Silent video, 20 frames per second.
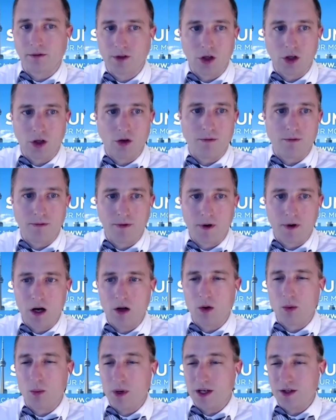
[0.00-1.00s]
The fall,
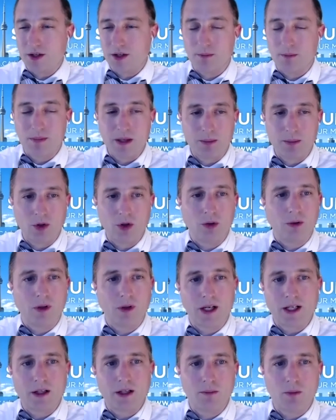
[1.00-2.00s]
the winter, people don't
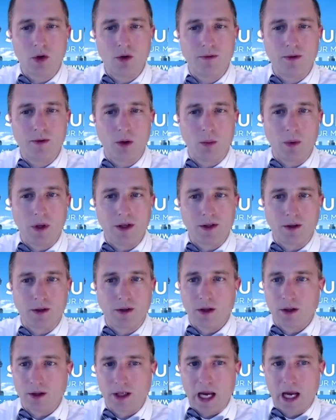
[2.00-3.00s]
like to move in the winter
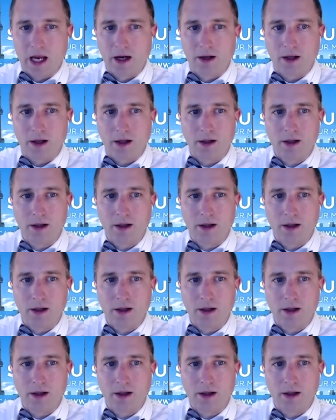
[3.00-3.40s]
in Canada.